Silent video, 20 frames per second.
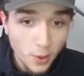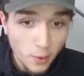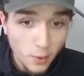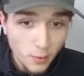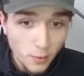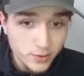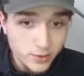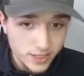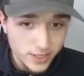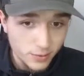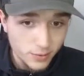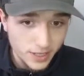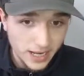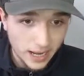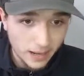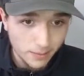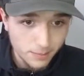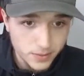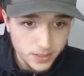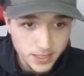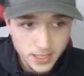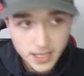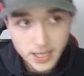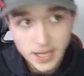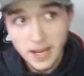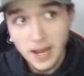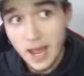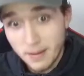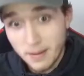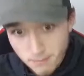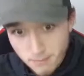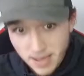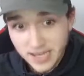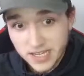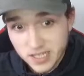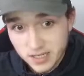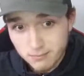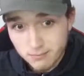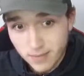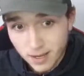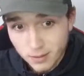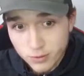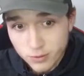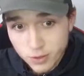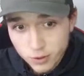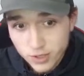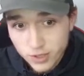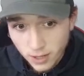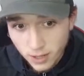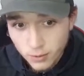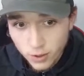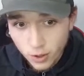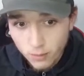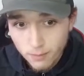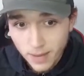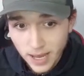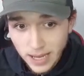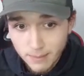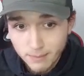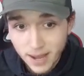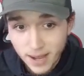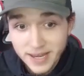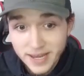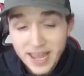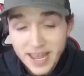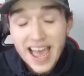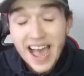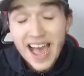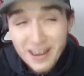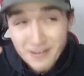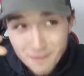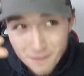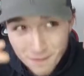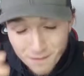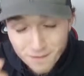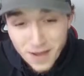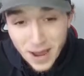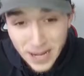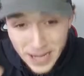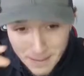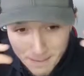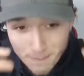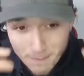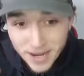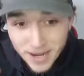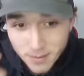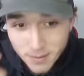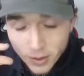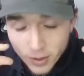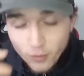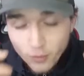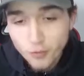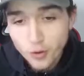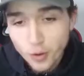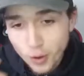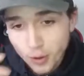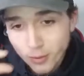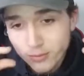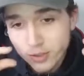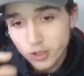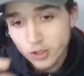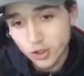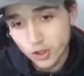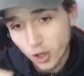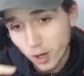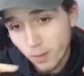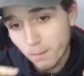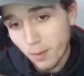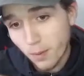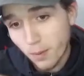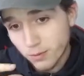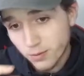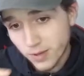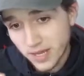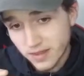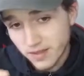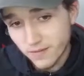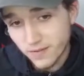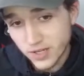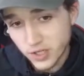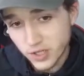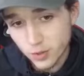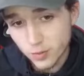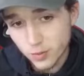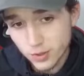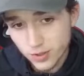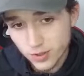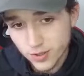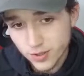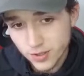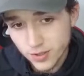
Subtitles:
who's now the captain, and Mason Mount, who's now your main man, and very minimal room to drop both individuals.